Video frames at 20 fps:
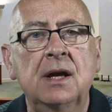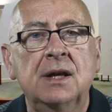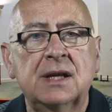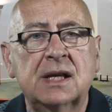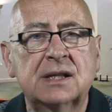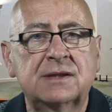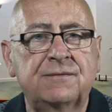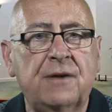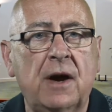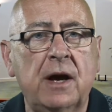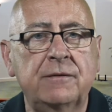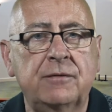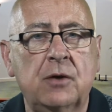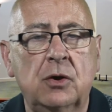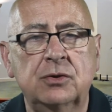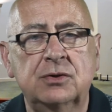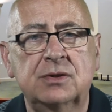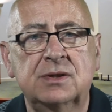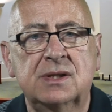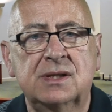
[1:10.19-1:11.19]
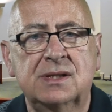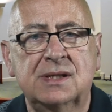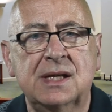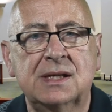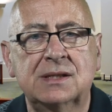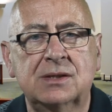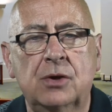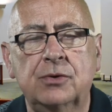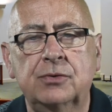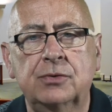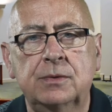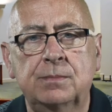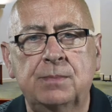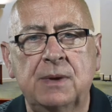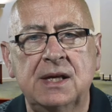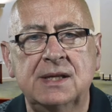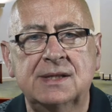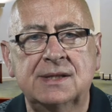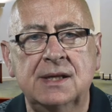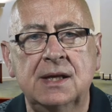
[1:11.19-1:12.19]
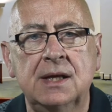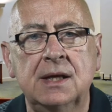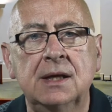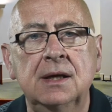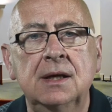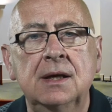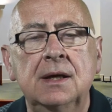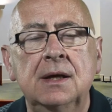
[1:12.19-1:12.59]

that's five hundred to six hundred B C.